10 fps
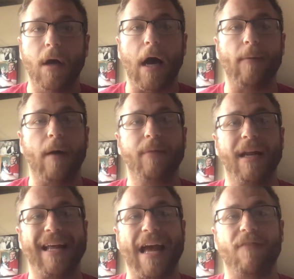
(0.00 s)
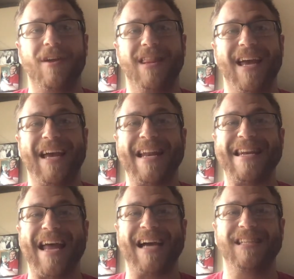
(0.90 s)
I'm updating everything
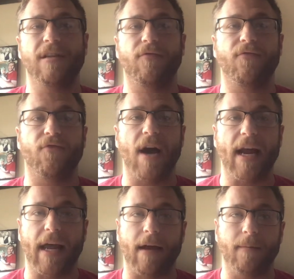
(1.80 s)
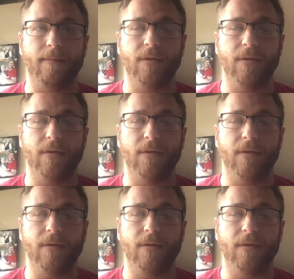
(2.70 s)
next Friday.